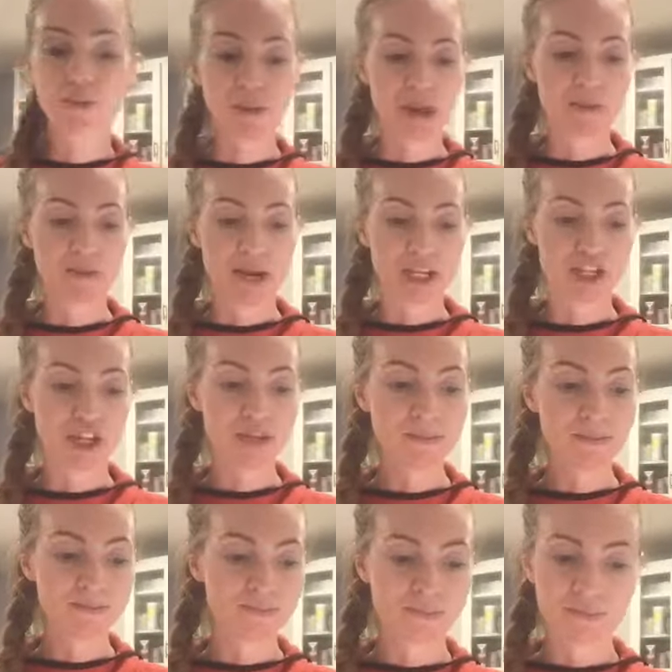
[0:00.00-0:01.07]
blood
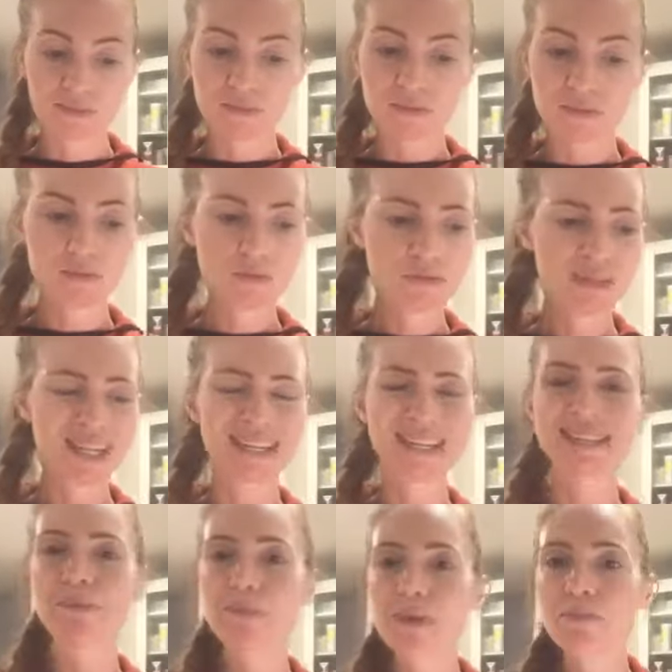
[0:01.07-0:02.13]
pressure.
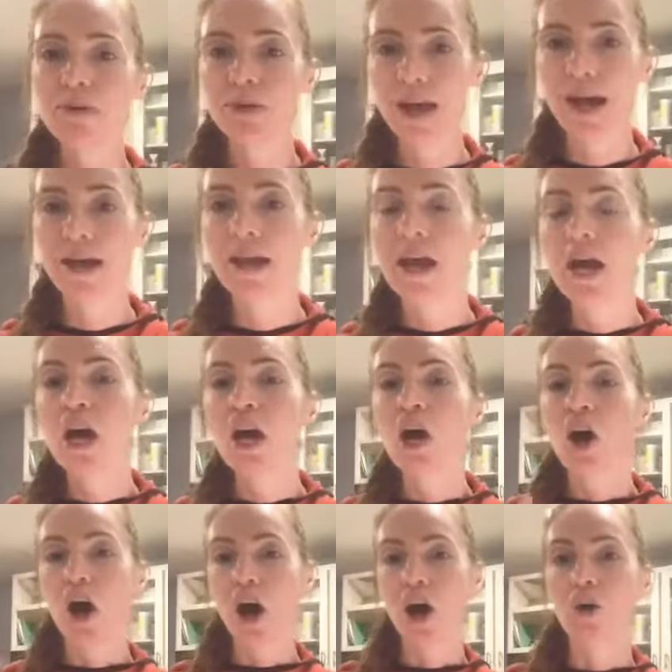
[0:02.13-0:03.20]
Some people that
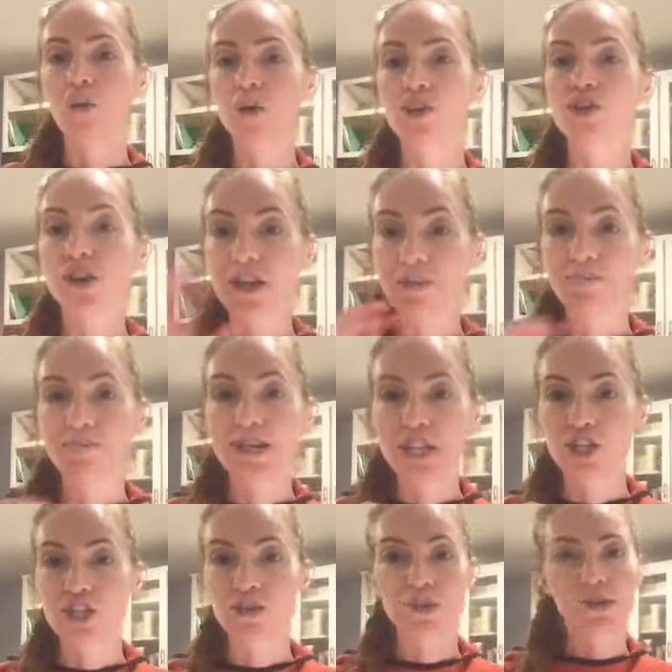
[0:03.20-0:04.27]
were drinking beet
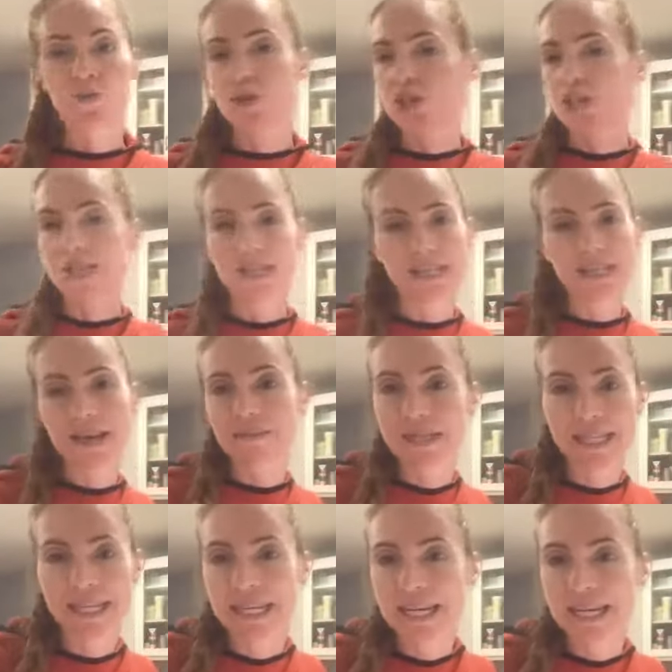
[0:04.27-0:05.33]
juice, which is the same
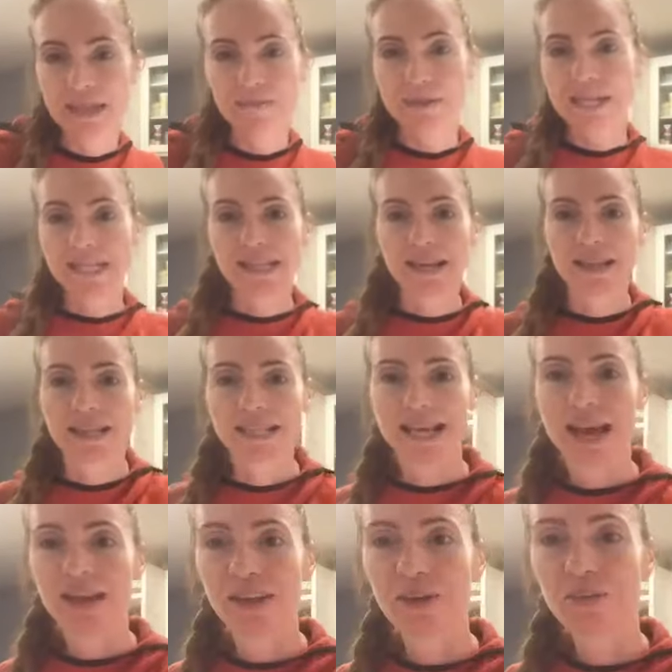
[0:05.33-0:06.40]
as eating the beets on the
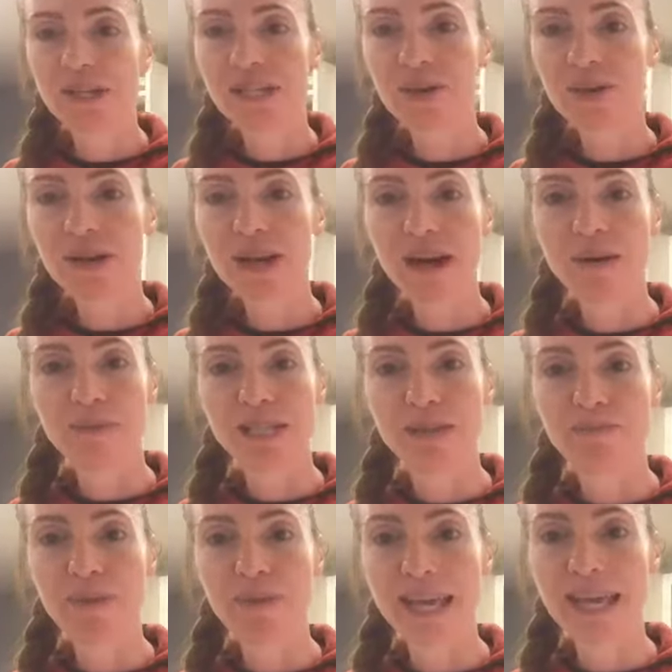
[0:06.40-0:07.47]
salad. What's going on, Miss
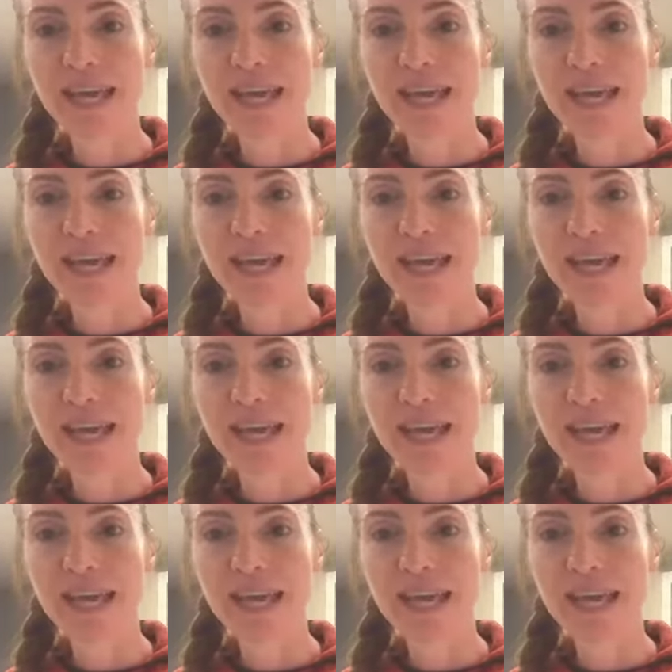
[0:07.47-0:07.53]
Becky